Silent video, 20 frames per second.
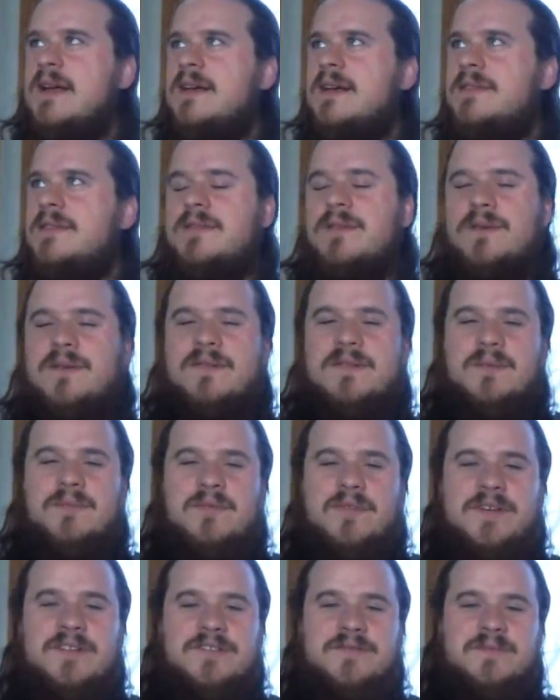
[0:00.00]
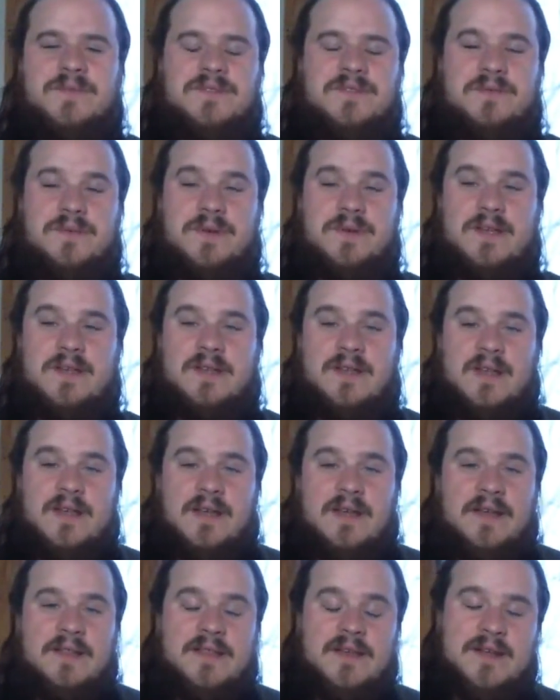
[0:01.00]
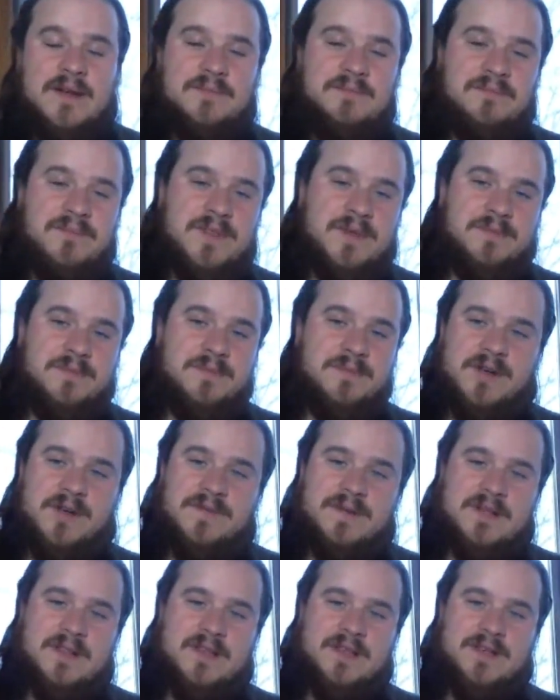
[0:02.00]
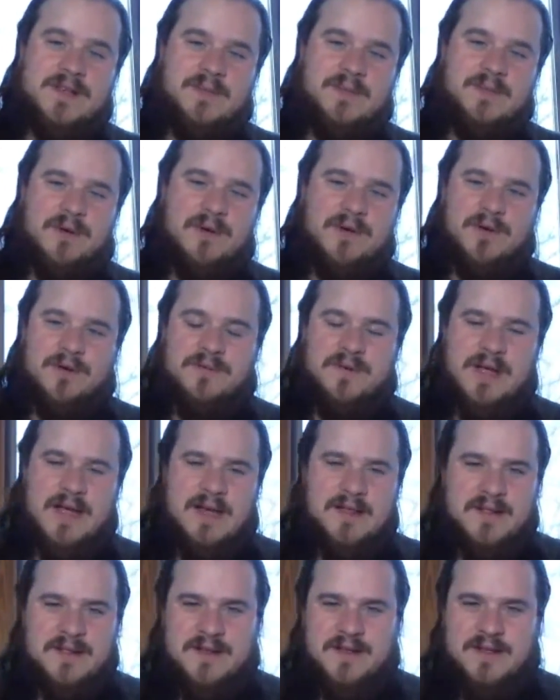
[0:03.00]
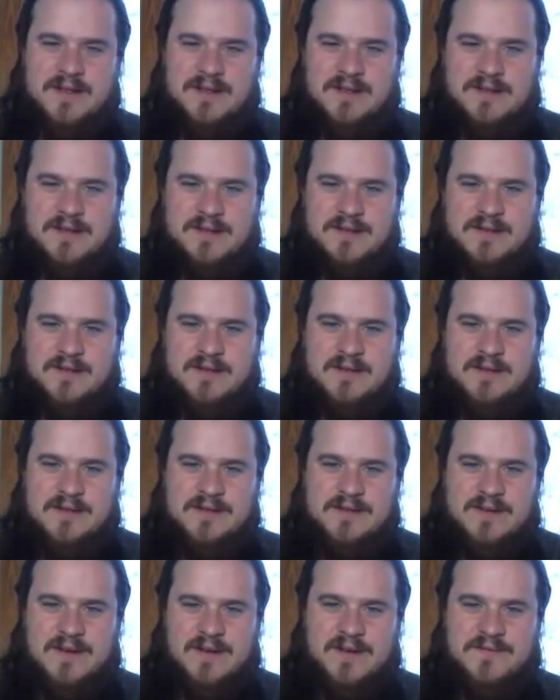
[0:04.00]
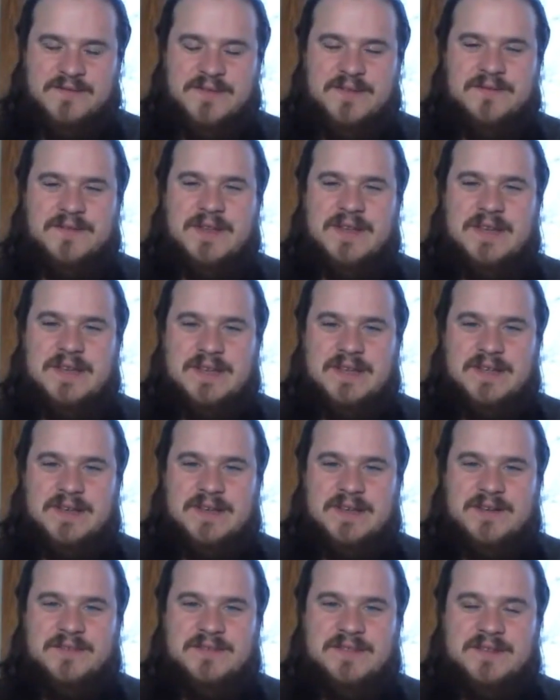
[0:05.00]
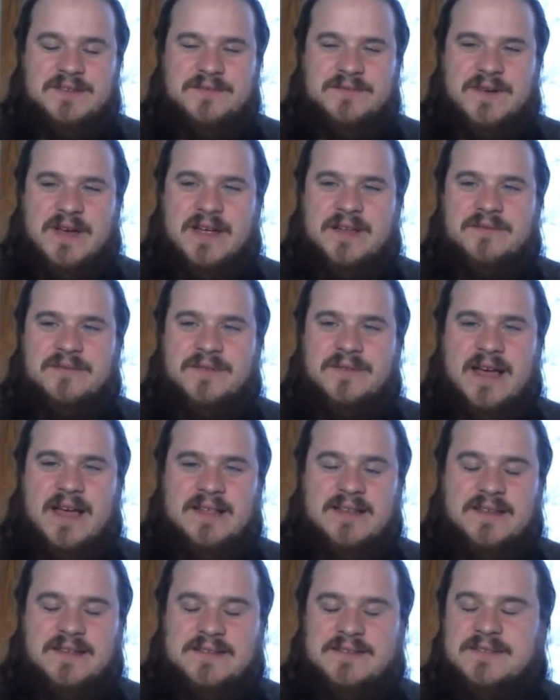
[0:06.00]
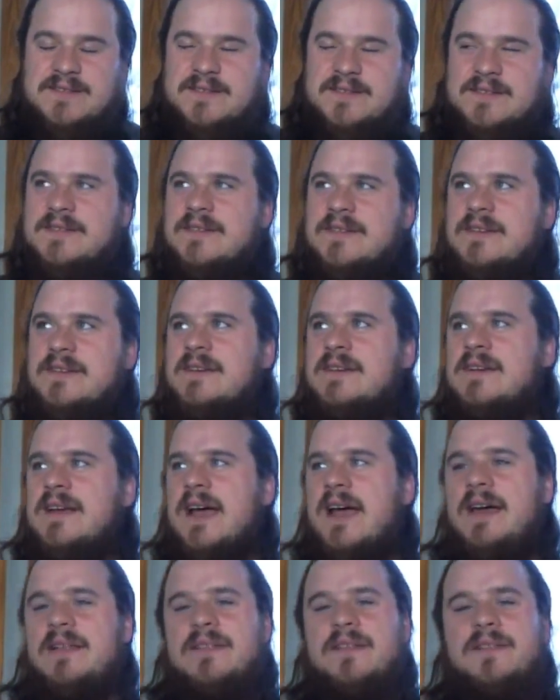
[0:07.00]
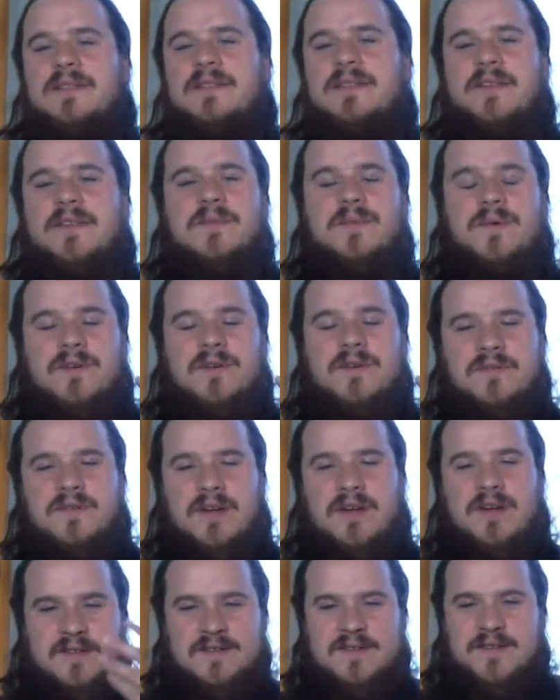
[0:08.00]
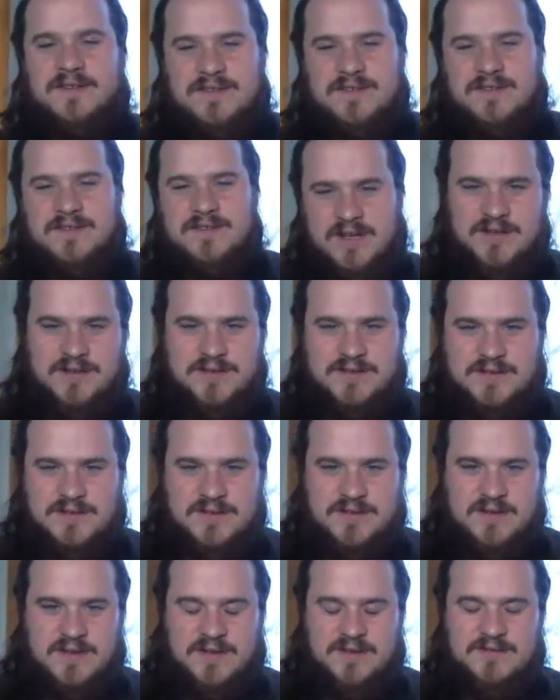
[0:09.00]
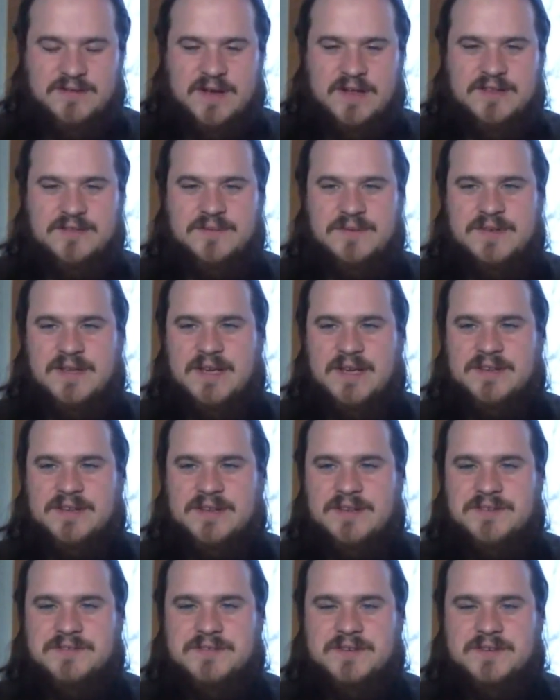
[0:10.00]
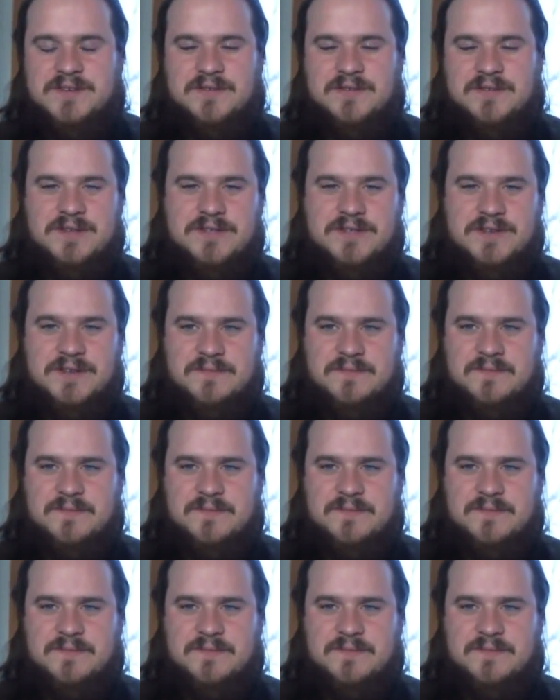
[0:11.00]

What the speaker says: The soul is a bridge between the perfectly incorporeal reality of divinity and of the divine realities, and then this world of constant change and transmutation and generation.